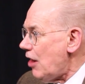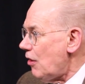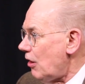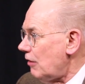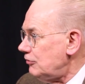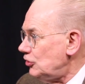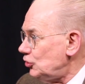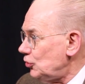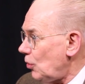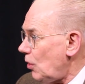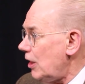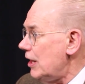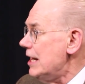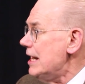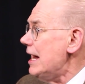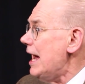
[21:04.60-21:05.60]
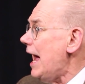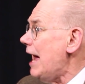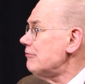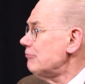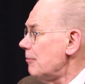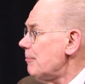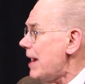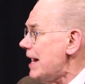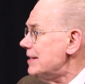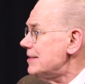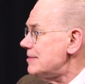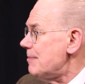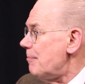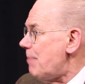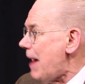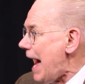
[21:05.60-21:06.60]
offshore and remain
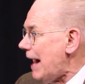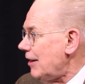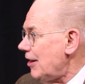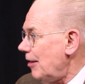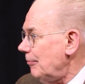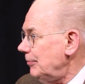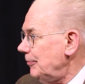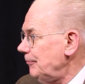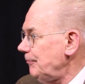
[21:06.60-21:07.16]
as a backup.